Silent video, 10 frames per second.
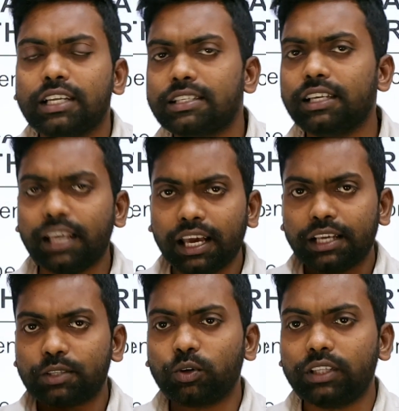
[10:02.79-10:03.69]
See,
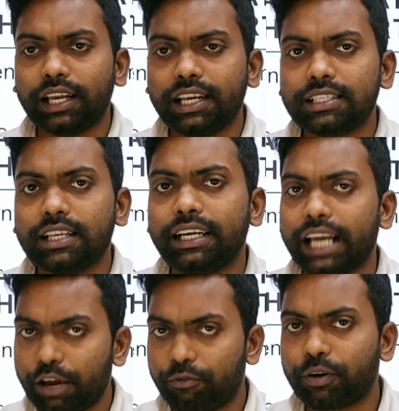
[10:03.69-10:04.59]
so there is the
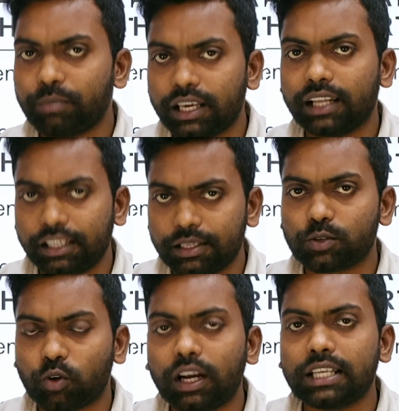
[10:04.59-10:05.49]
diaphragm here. This is
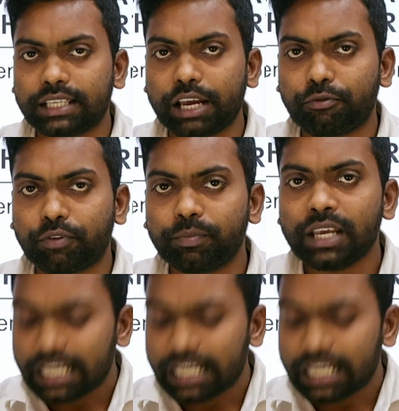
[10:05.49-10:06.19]
called as diaphragm.